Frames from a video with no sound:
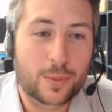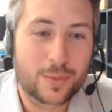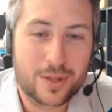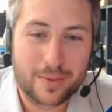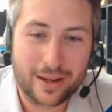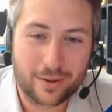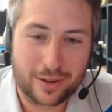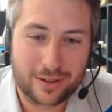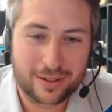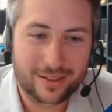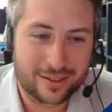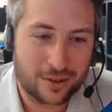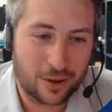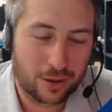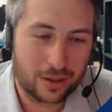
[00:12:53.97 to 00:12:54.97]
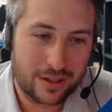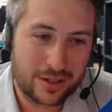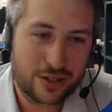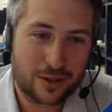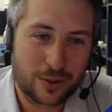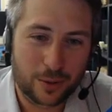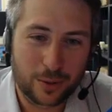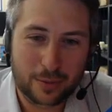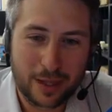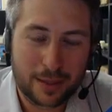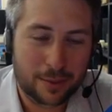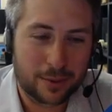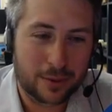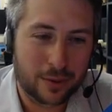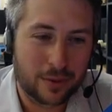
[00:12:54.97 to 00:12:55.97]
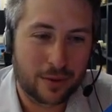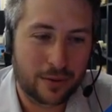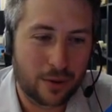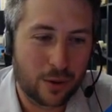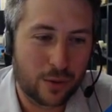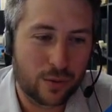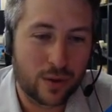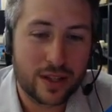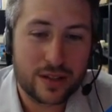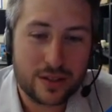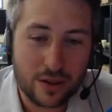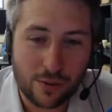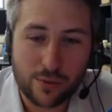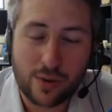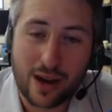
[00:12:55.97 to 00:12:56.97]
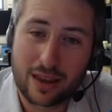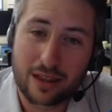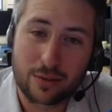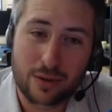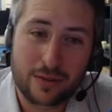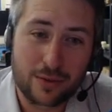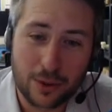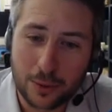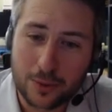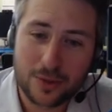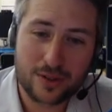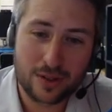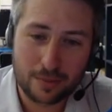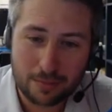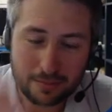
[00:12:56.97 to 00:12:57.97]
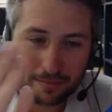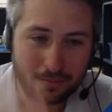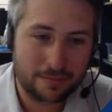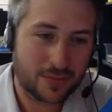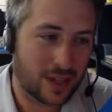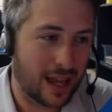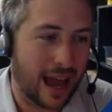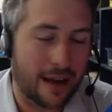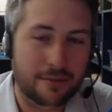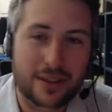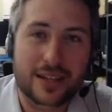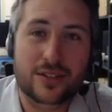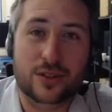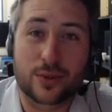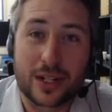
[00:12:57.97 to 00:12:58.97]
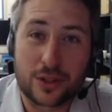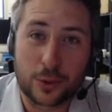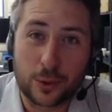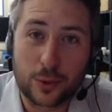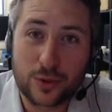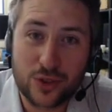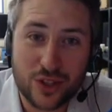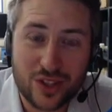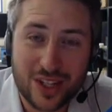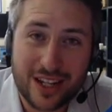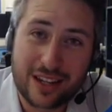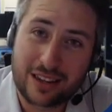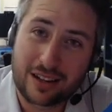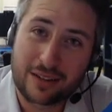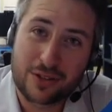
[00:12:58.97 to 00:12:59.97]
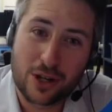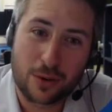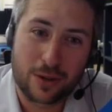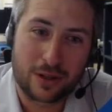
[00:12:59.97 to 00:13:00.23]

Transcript: to be able to acknowledge all the people who've written software that we've used to have these three tools just here that I've shown